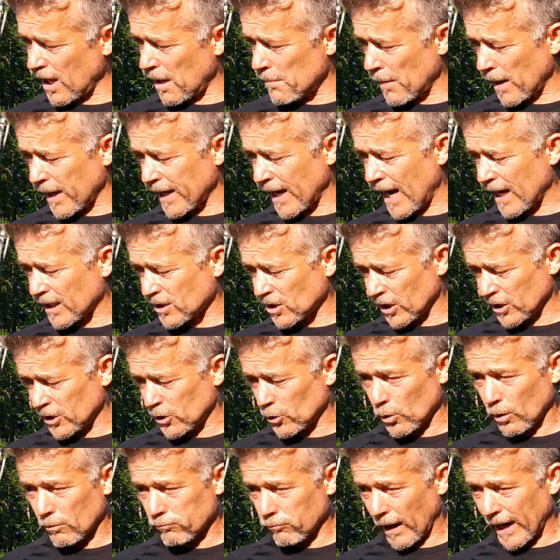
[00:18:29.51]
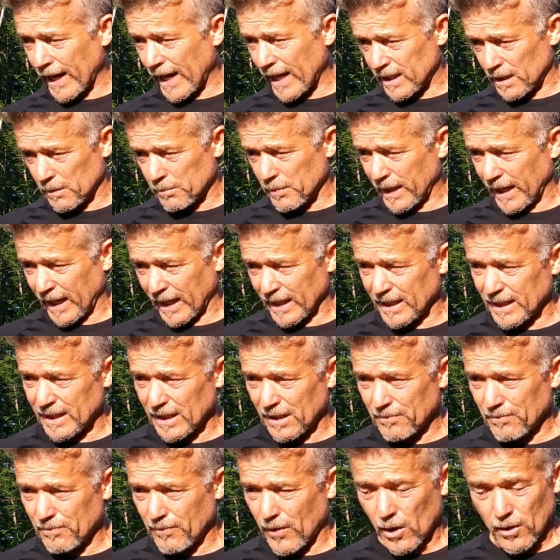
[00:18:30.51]
I might actually do it right at the beginning
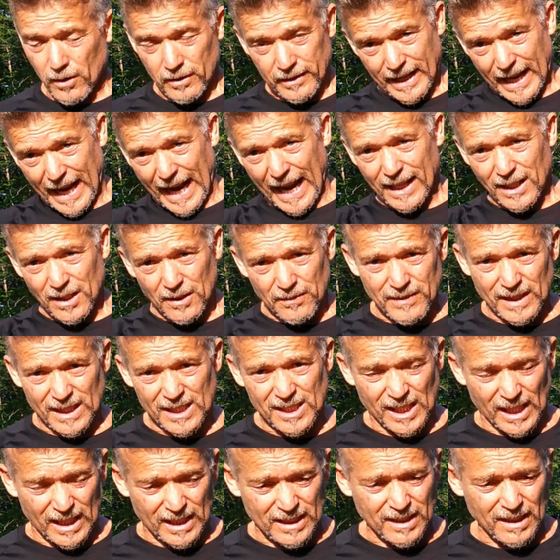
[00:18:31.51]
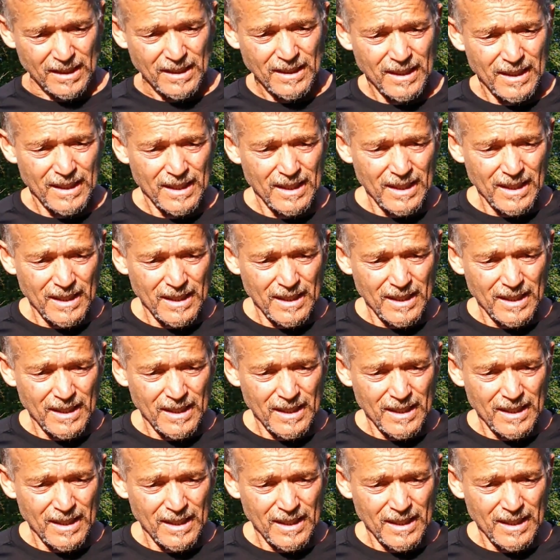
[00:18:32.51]
of, or the end of the season.